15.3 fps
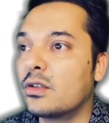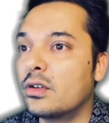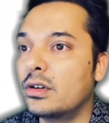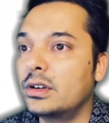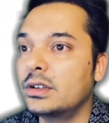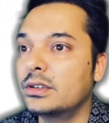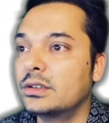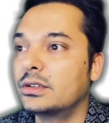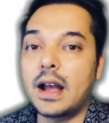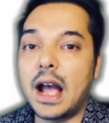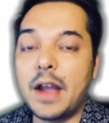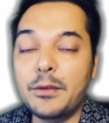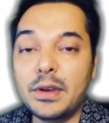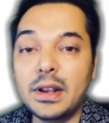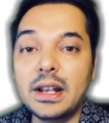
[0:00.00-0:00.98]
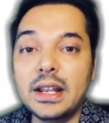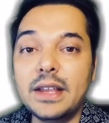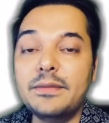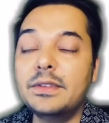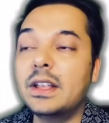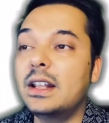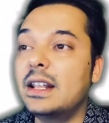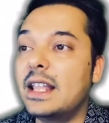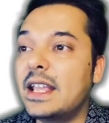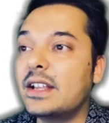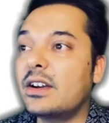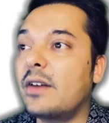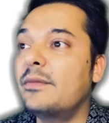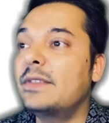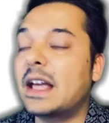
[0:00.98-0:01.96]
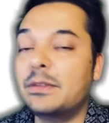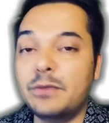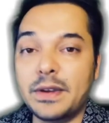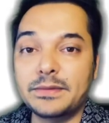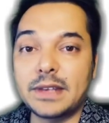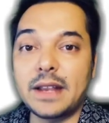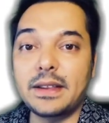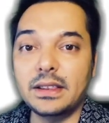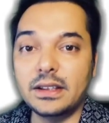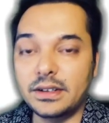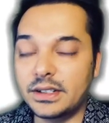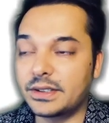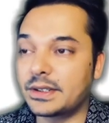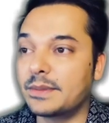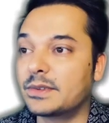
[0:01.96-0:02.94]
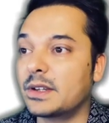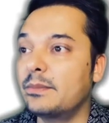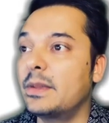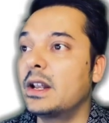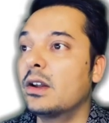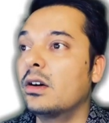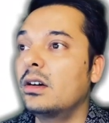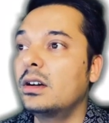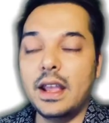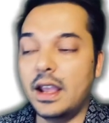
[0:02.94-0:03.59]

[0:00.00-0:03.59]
code. I will leave the link of that website in the description below.